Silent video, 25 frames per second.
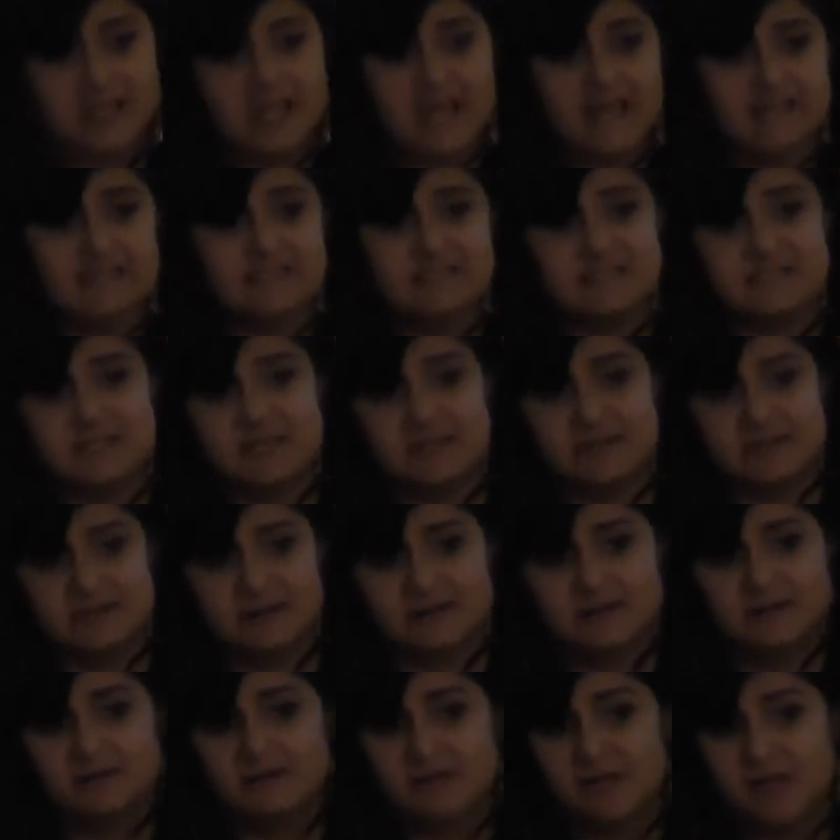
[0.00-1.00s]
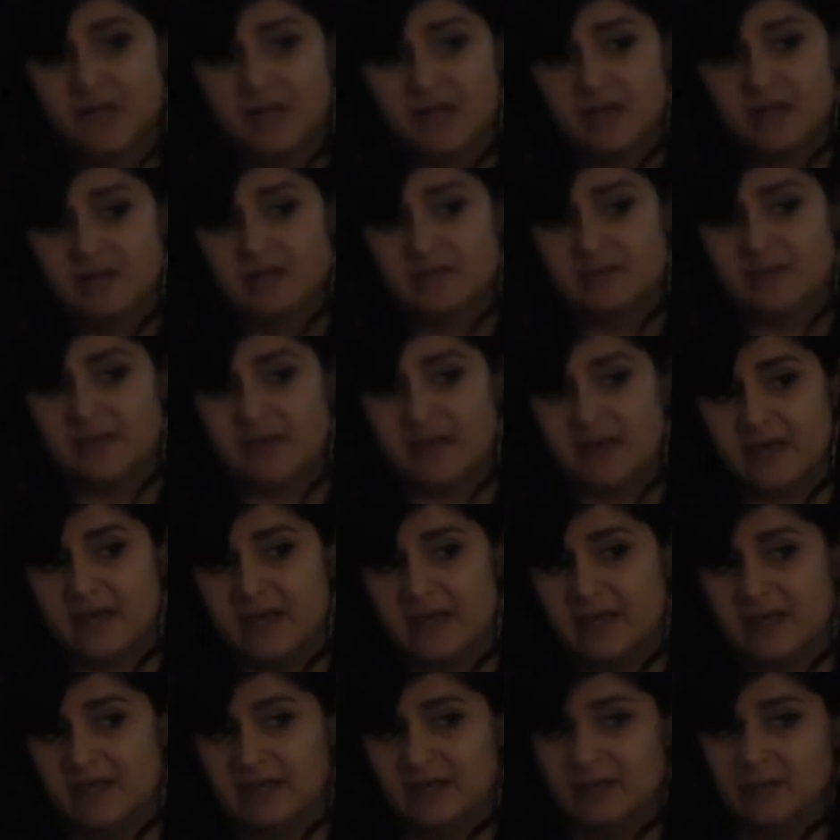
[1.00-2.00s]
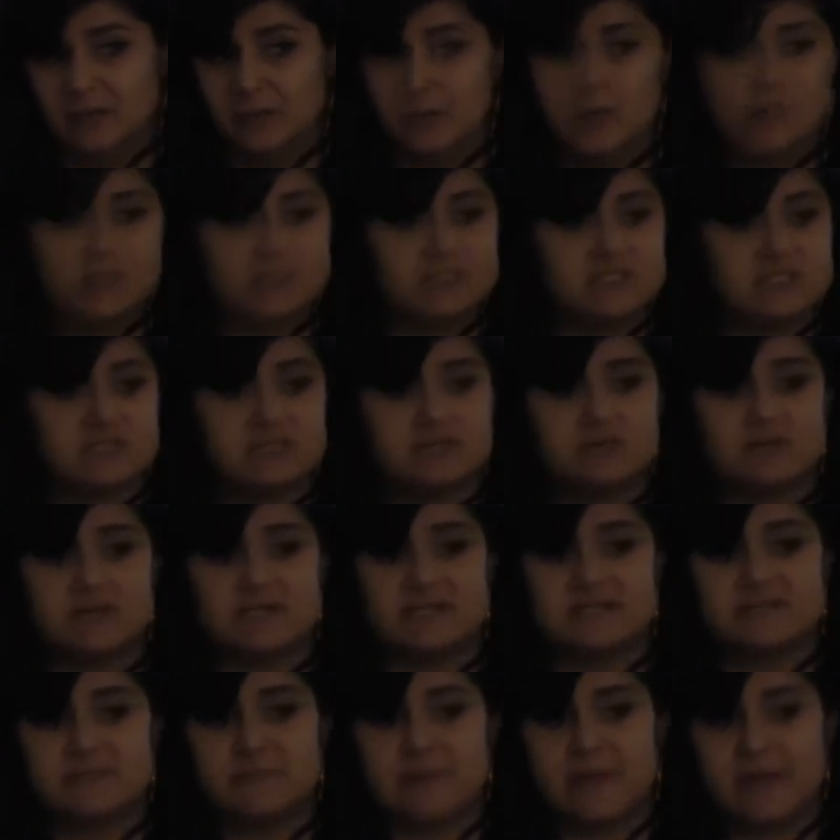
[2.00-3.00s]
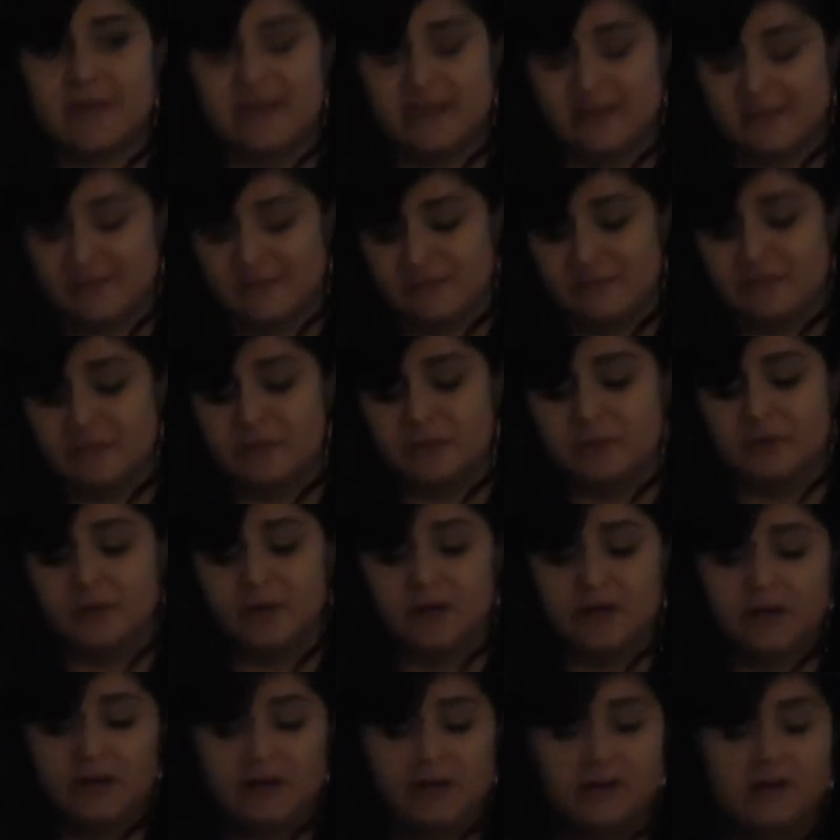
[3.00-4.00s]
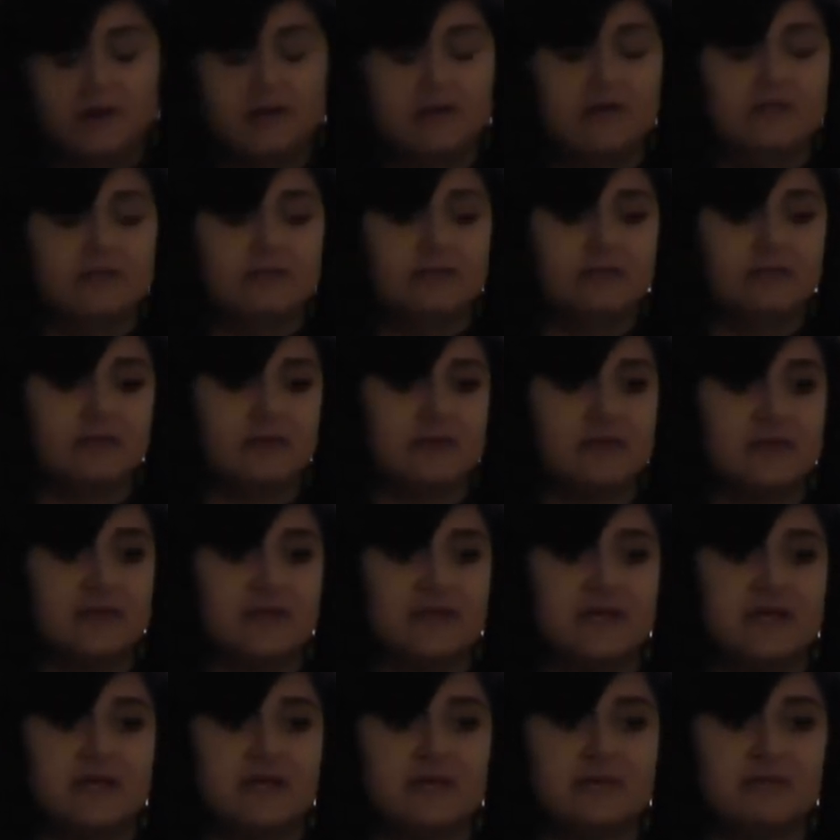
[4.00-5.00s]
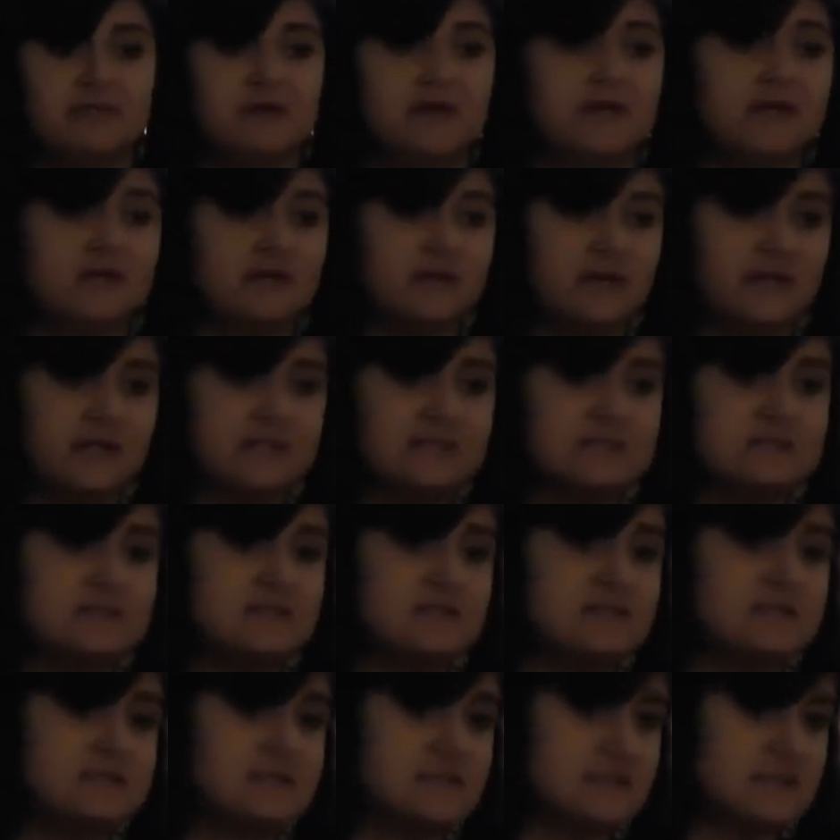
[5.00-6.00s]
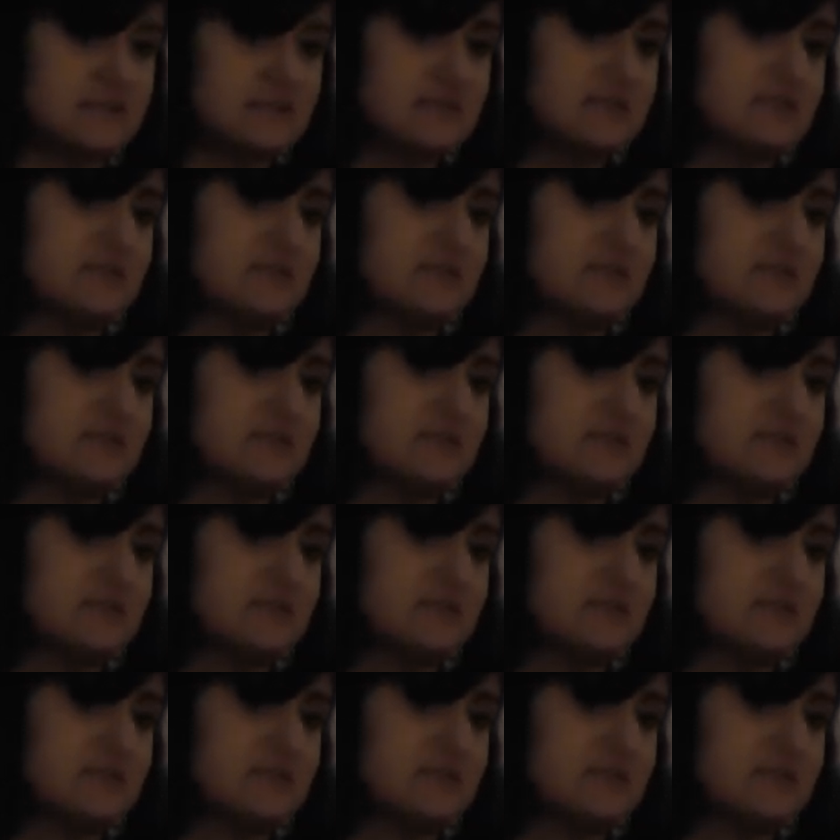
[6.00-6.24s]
last year. They wanted to expand for the fight against ISIS.